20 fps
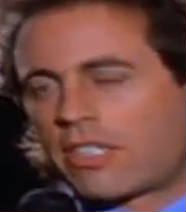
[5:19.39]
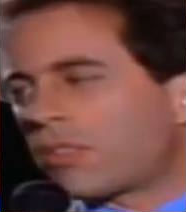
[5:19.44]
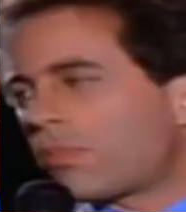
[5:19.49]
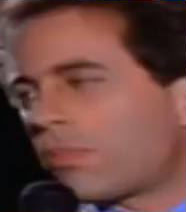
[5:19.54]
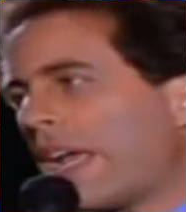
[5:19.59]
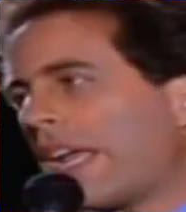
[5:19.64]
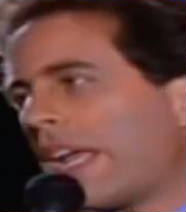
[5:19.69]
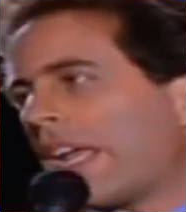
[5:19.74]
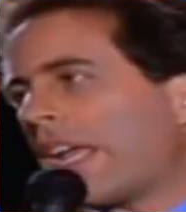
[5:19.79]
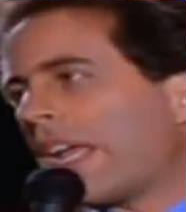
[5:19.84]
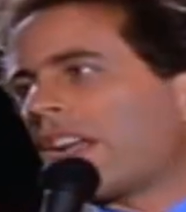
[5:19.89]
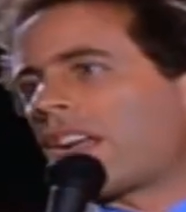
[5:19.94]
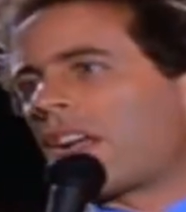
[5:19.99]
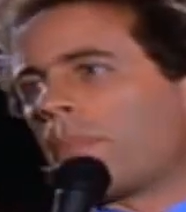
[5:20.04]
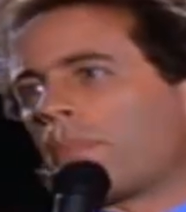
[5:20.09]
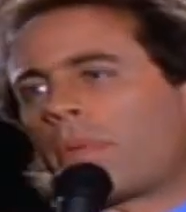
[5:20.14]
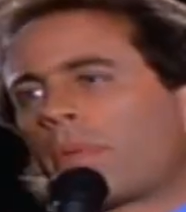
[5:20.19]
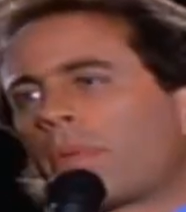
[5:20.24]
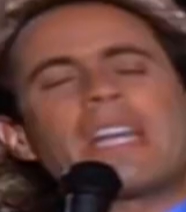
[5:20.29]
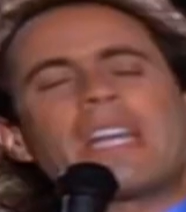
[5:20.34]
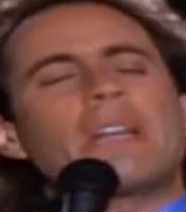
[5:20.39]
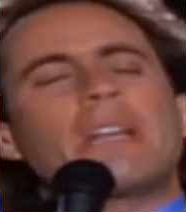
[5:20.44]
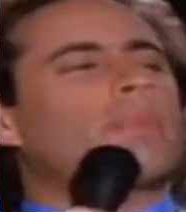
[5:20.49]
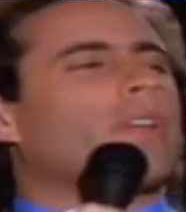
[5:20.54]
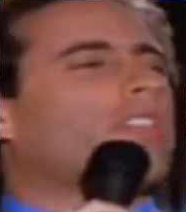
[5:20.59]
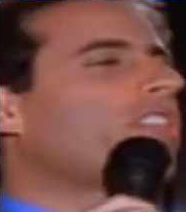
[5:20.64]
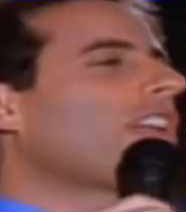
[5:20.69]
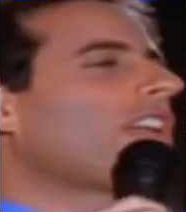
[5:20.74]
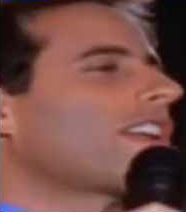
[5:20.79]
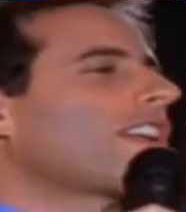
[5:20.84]
Just make it a complete
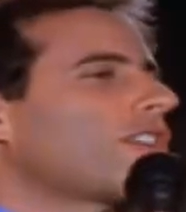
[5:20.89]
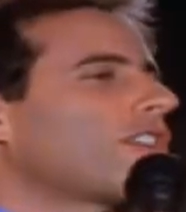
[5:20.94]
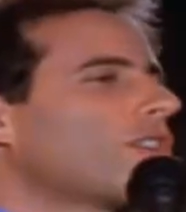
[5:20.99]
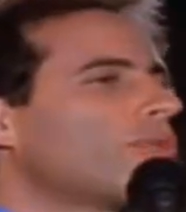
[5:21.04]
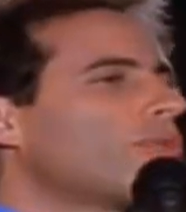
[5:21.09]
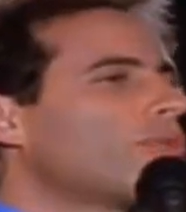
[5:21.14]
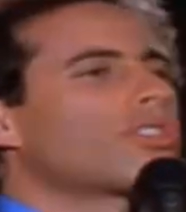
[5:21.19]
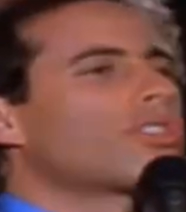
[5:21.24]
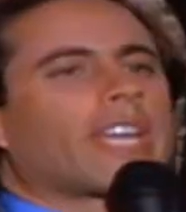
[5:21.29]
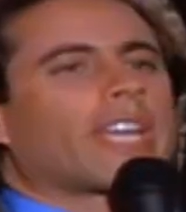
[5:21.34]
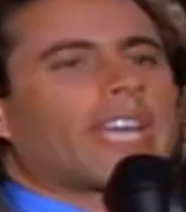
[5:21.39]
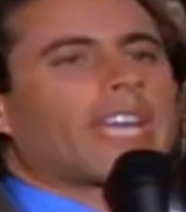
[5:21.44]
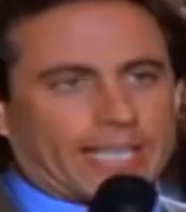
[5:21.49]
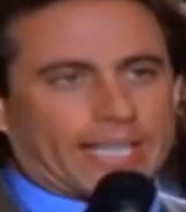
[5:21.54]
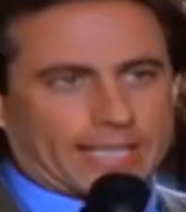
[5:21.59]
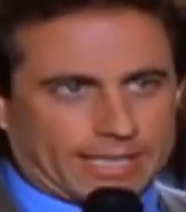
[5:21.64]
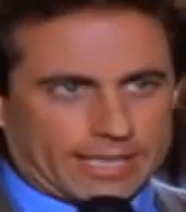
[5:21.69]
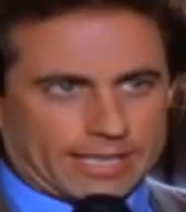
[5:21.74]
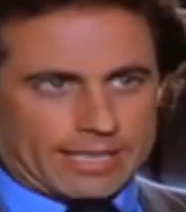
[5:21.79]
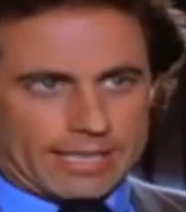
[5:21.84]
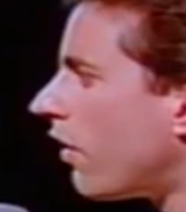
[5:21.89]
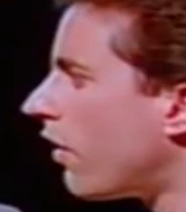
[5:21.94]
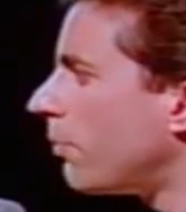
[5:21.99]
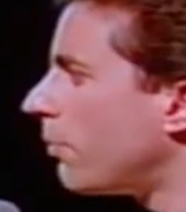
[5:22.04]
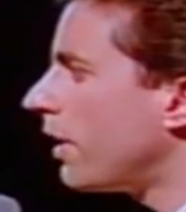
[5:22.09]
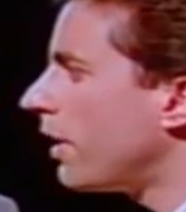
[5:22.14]
pathetic loser kit.